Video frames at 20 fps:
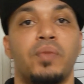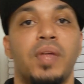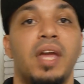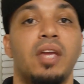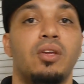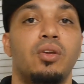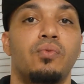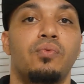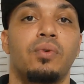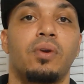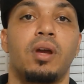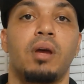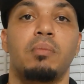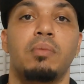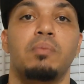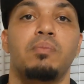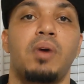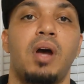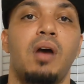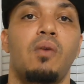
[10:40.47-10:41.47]
Thank you for
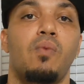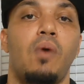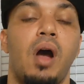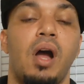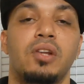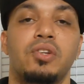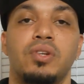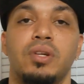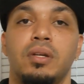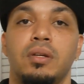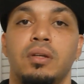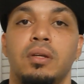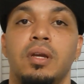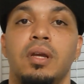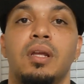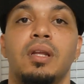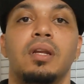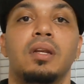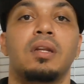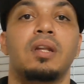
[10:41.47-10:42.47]
coming by watching.
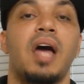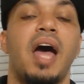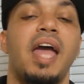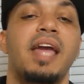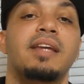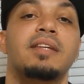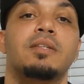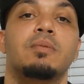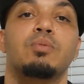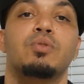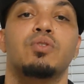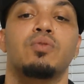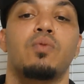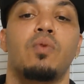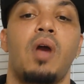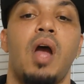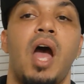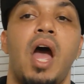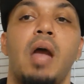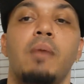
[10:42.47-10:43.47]
Like,
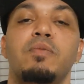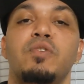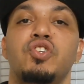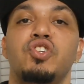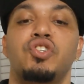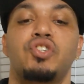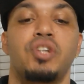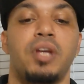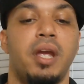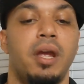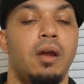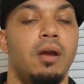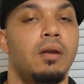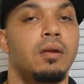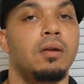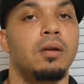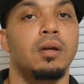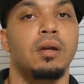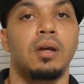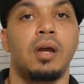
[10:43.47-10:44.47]
subscribe,
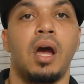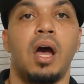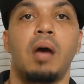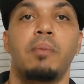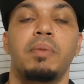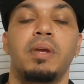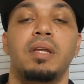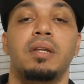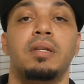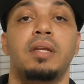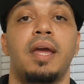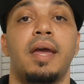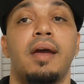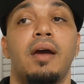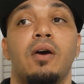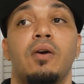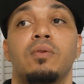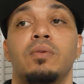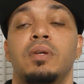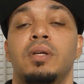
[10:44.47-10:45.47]
share, comment
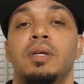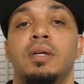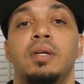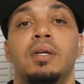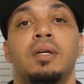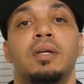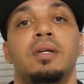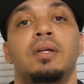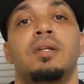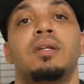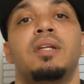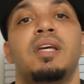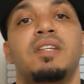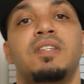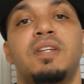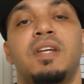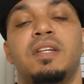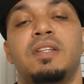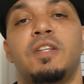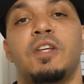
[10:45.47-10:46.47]
down.
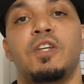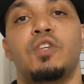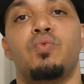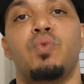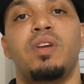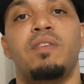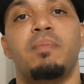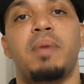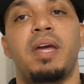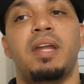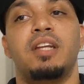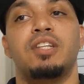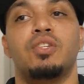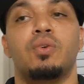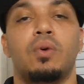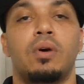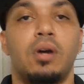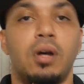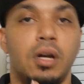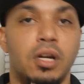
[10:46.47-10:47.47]
Let's get this. We've made it
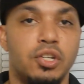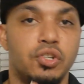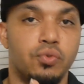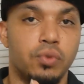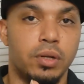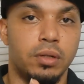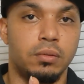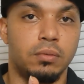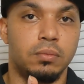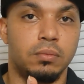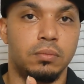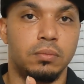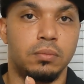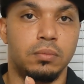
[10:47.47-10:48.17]
to 100.